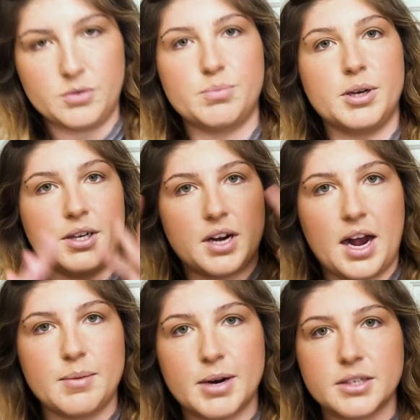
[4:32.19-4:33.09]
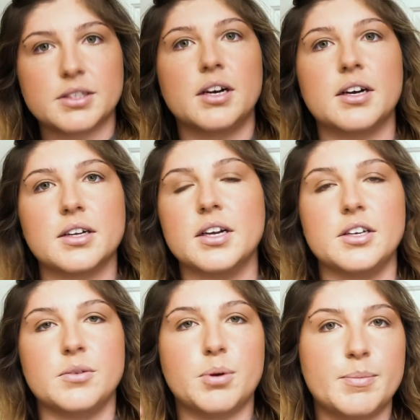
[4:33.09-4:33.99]
put your eyebrows on
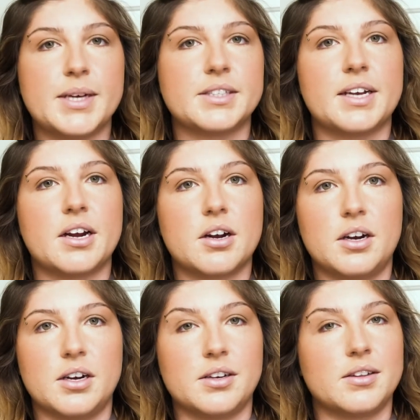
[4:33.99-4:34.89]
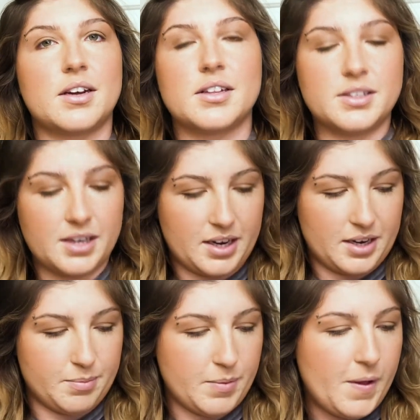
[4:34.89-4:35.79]
and you put mascara on, a lot of the
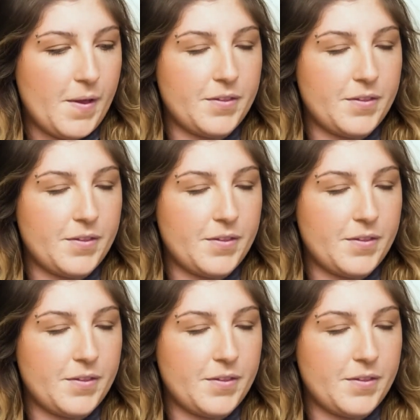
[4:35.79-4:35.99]
time